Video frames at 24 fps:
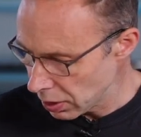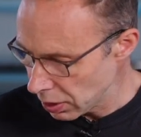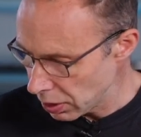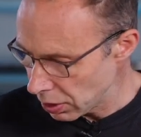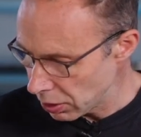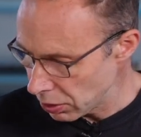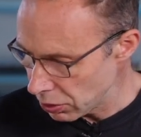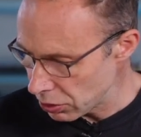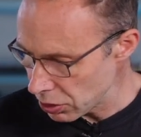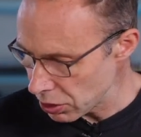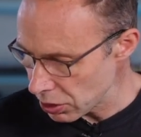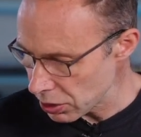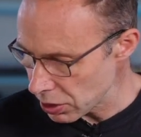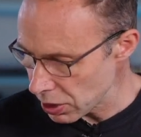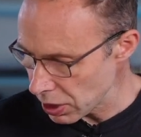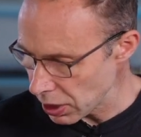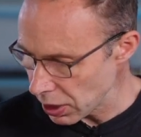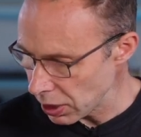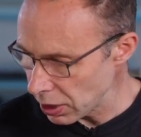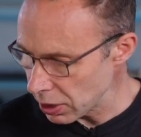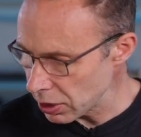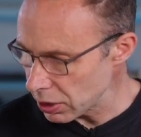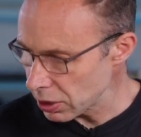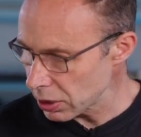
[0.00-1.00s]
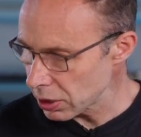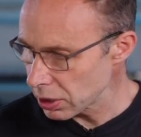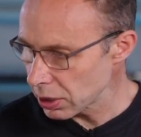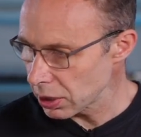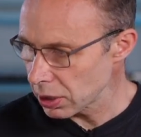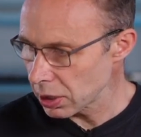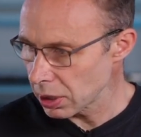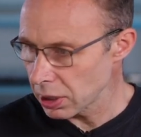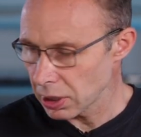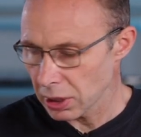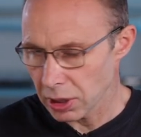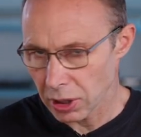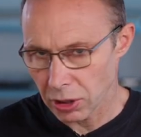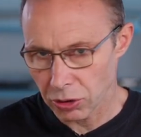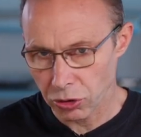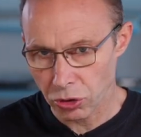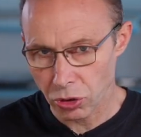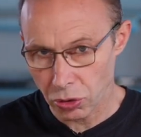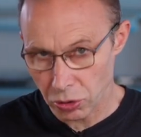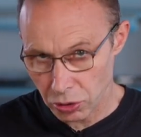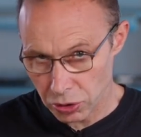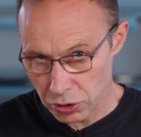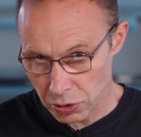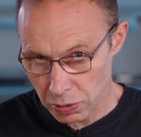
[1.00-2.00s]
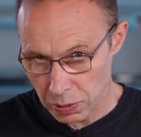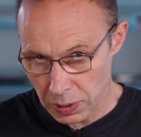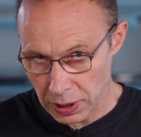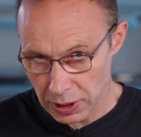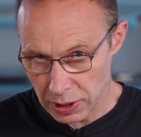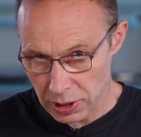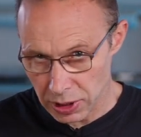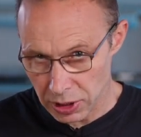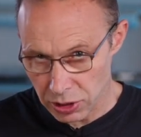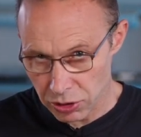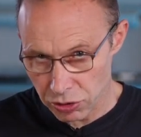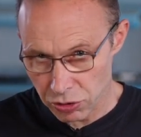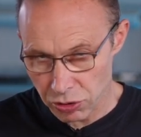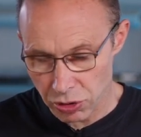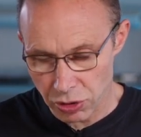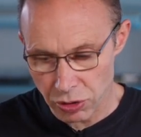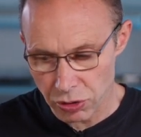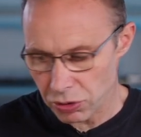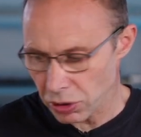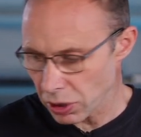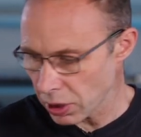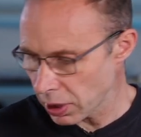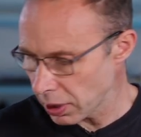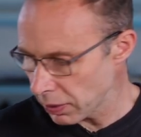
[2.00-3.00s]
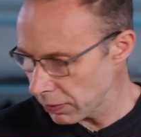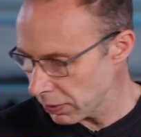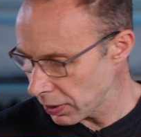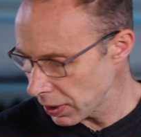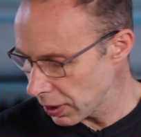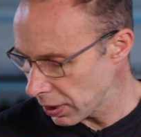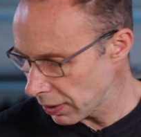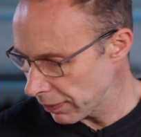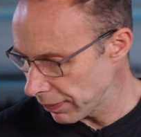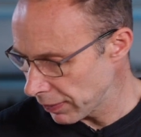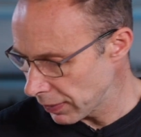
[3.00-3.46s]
You just need a Torx 20 screwdriver